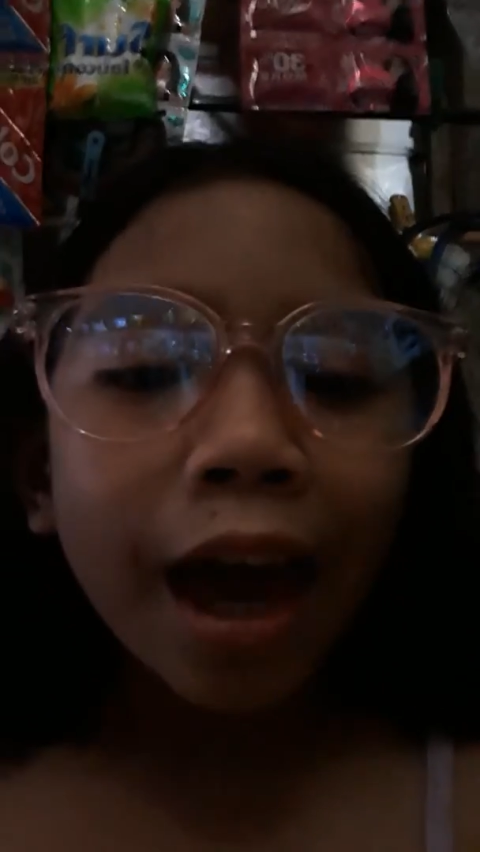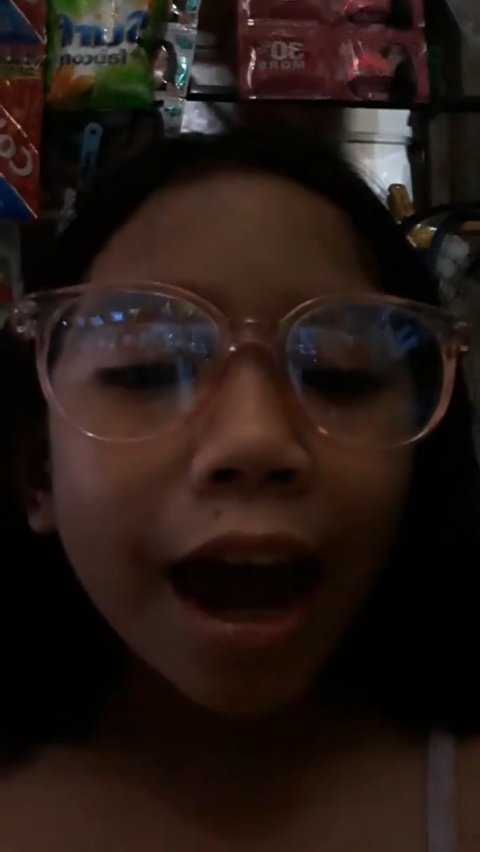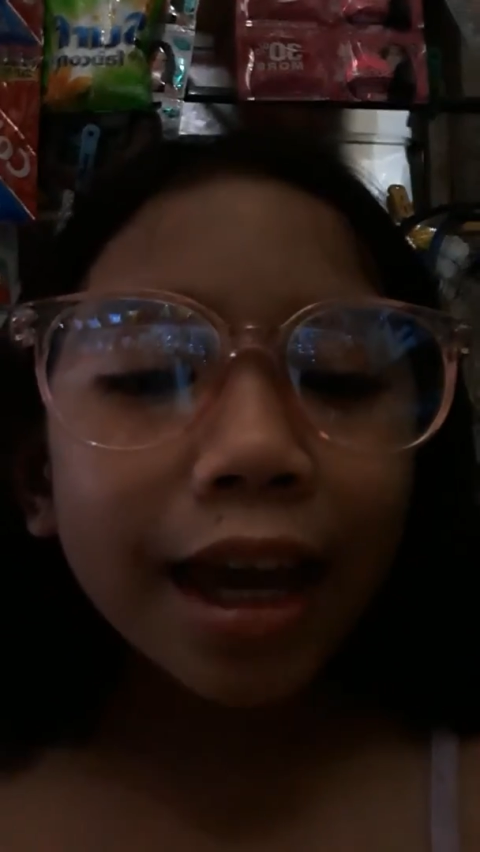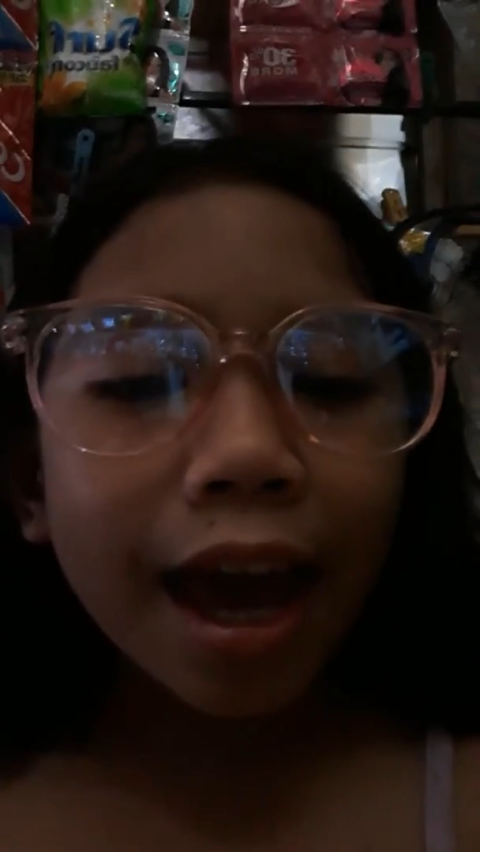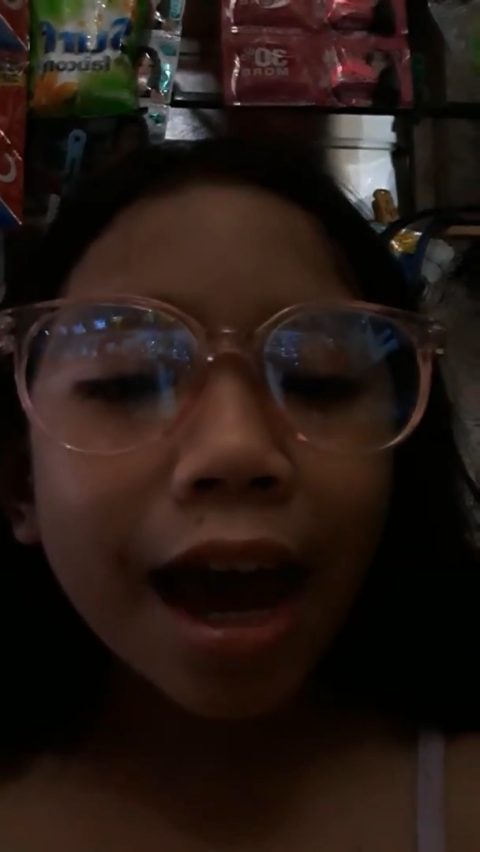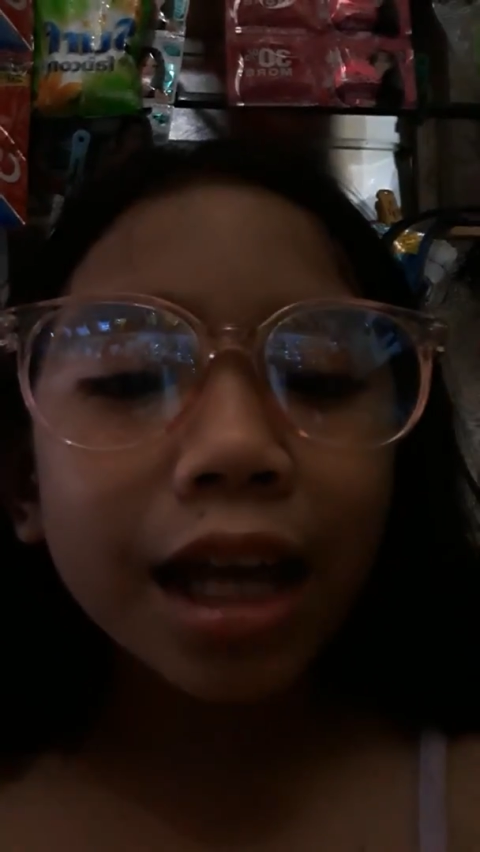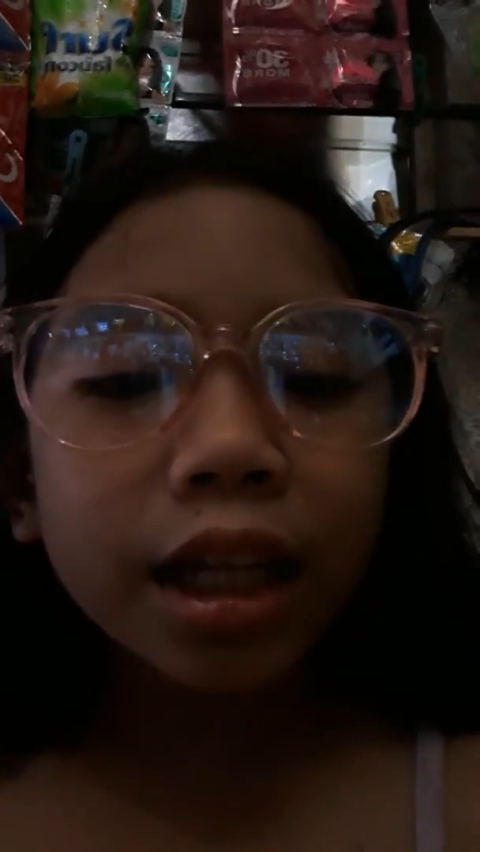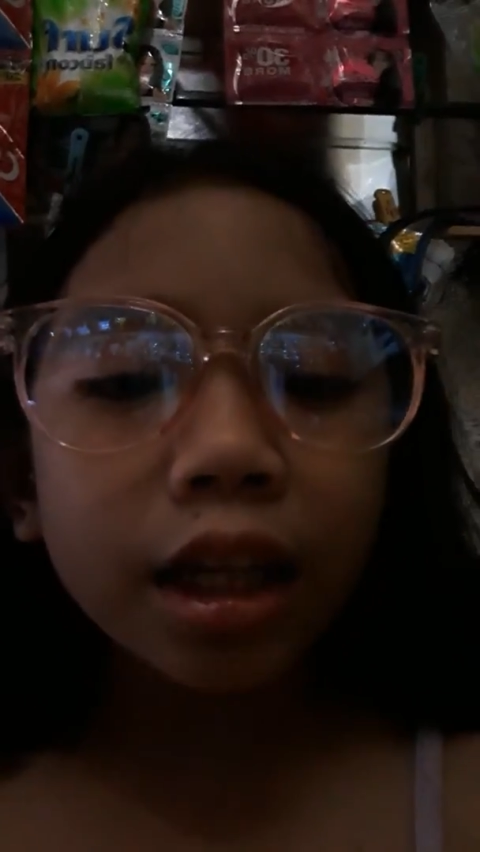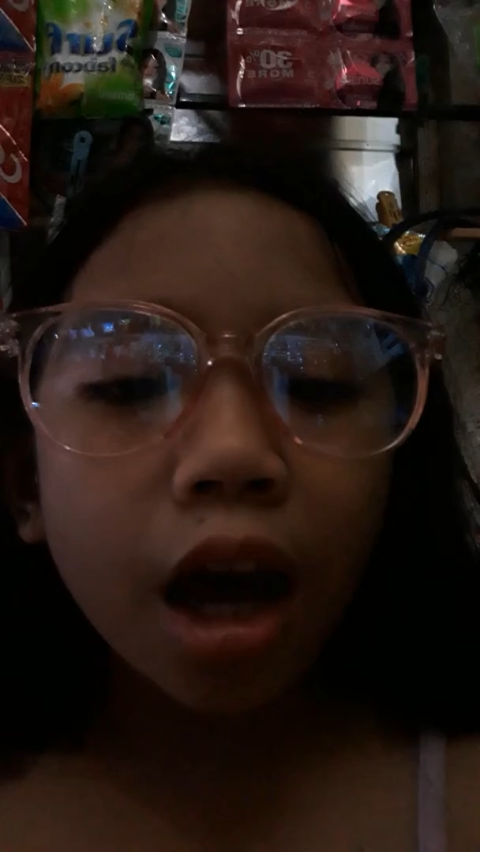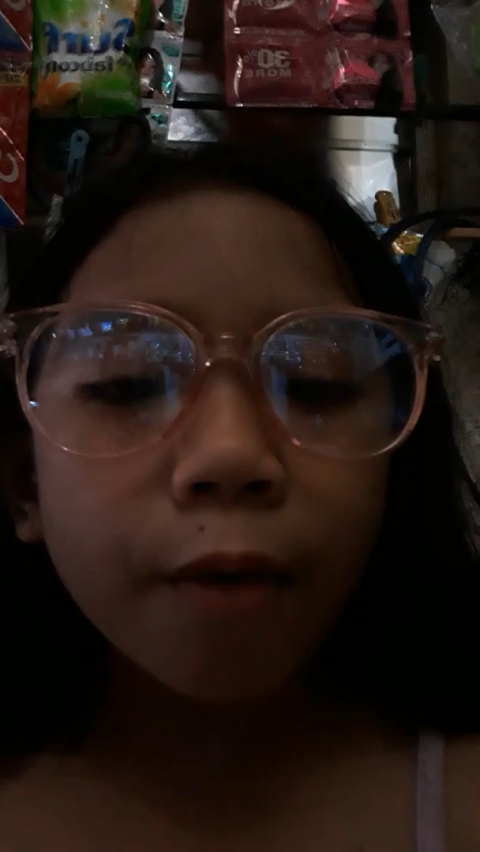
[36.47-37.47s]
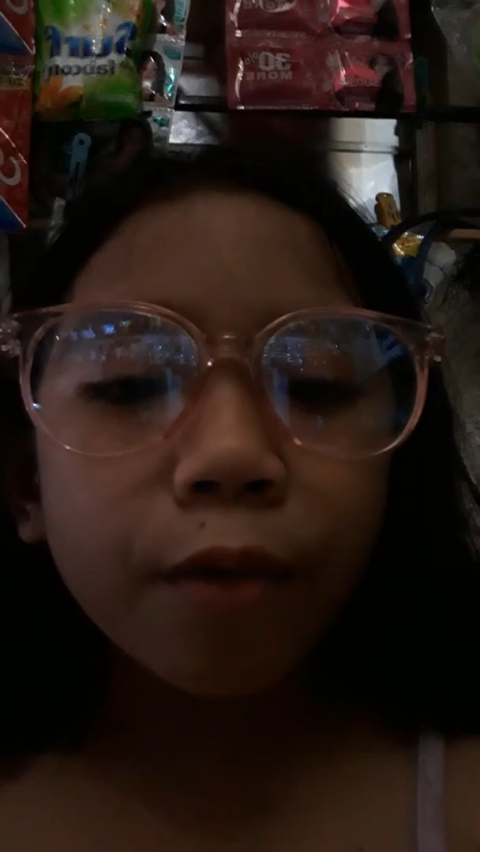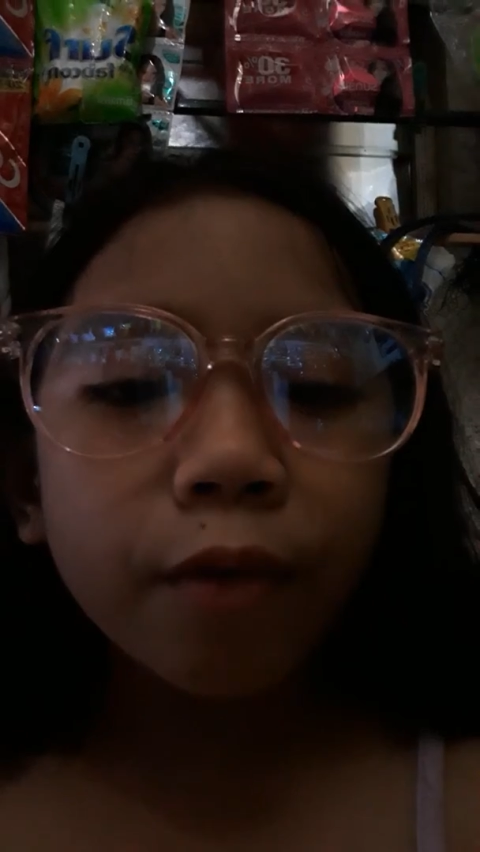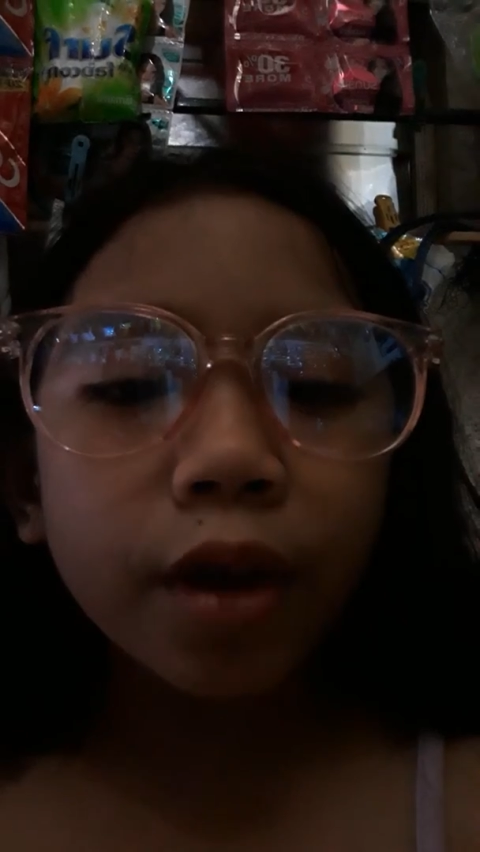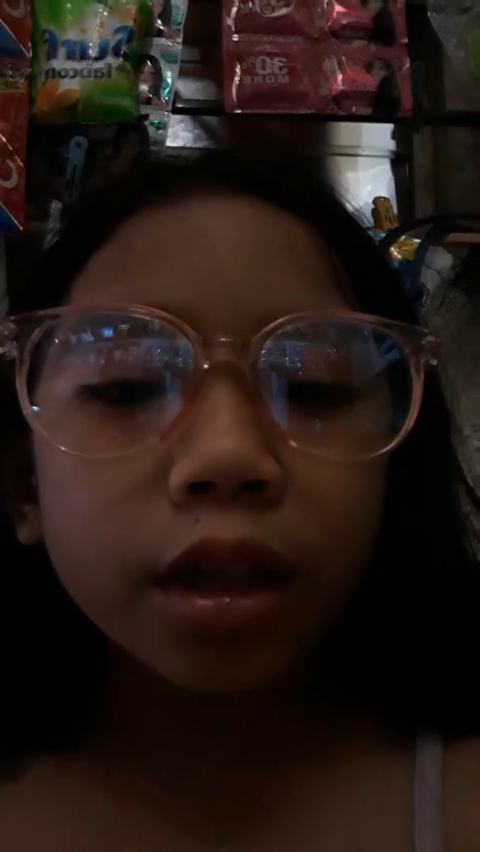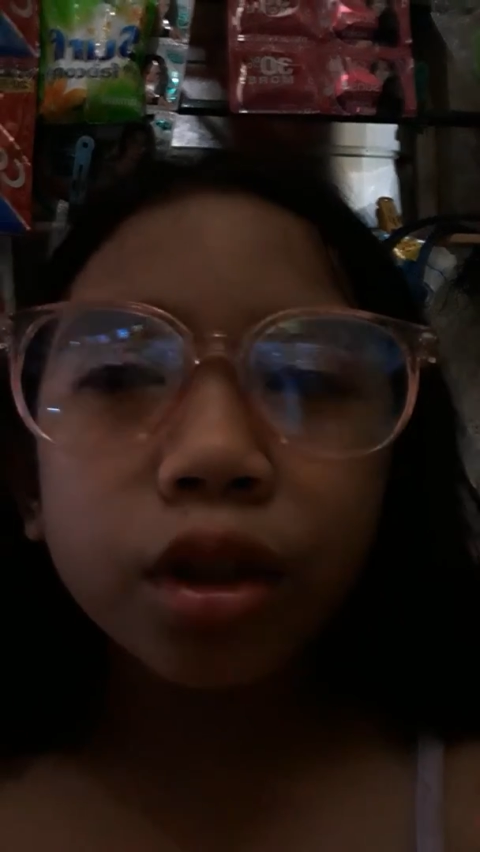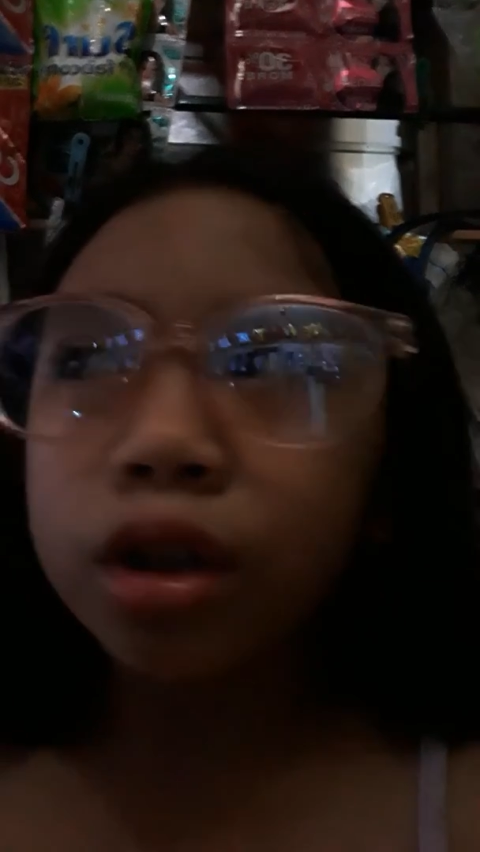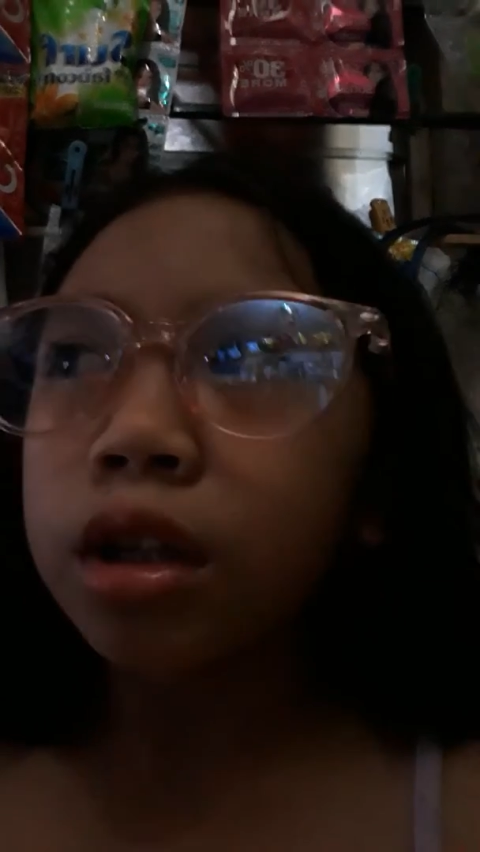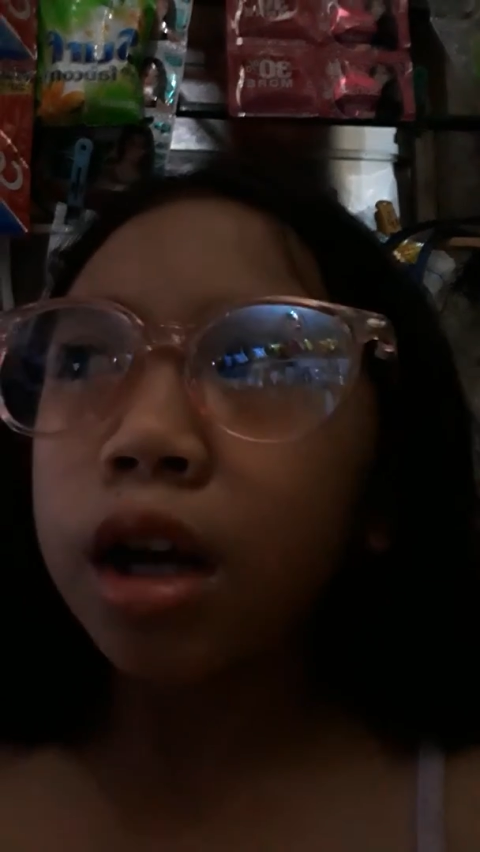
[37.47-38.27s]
I had enough adventure.